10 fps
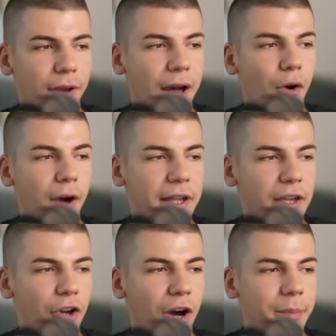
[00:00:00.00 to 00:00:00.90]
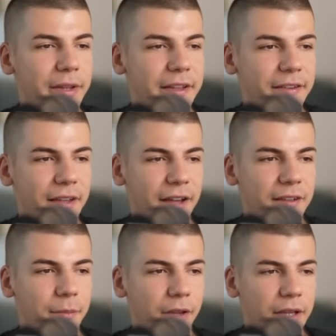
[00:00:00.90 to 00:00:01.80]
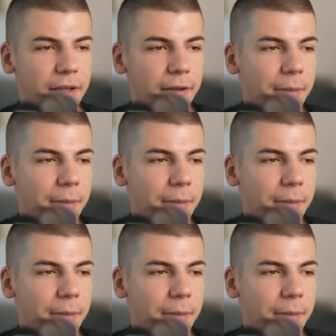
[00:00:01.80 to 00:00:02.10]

now I can copy this custom link,